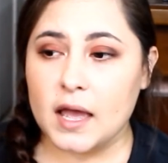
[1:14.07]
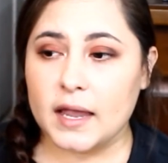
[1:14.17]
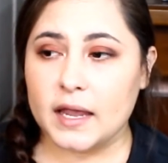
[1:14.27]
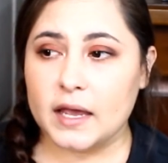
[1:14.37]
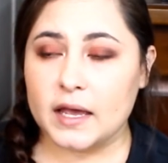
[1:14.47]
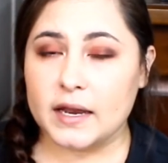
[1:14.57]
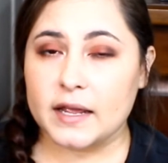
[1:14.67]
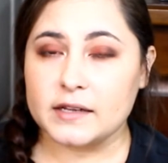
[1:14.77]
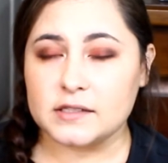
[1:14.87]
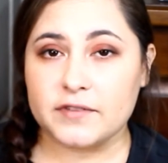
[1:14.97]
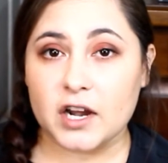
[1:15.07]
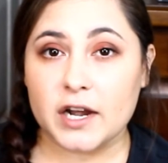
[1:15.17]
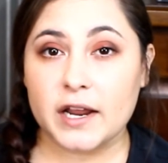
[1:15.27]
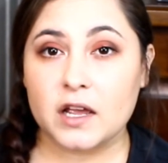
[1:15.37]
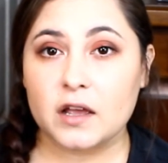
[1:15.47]
and it is
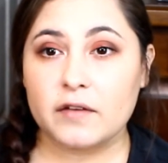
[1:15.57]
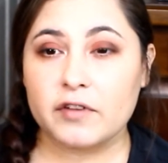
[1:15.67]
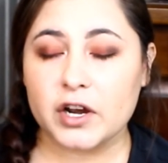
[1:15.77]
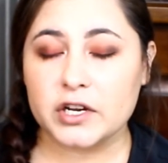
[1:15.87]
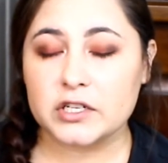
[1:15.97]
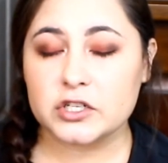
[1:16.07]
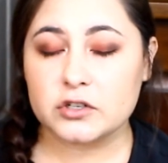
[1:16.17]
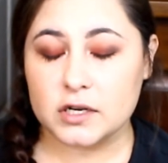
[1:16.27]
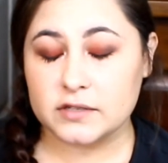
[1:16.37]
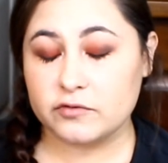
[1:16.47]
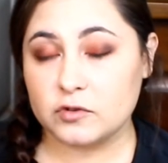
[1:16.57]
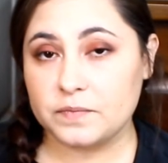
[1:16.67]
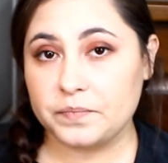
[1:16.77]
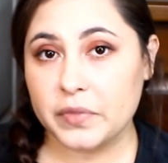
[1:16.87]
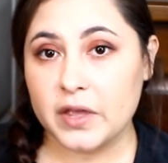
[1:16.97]
very, very stressful.
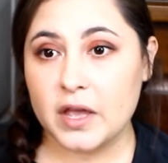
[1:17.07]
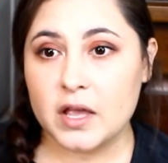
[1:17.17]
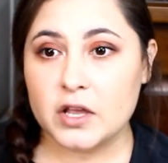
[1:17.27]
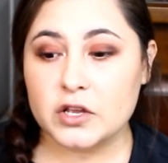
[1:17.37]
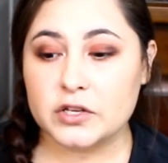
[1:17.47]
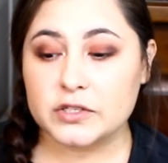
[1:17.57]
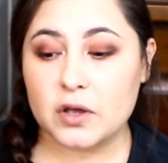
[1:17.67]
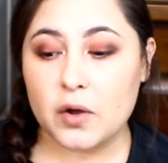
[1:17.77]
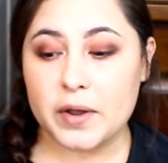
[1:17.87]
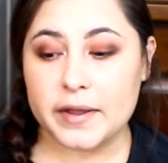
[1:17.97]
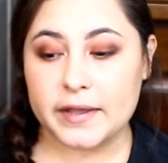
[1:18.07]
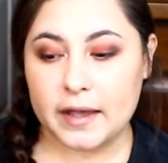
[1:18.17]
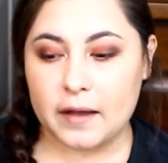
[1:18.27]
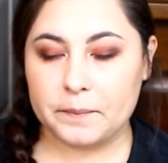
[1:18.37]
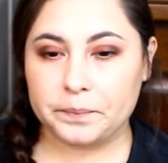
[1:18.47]
So yeah,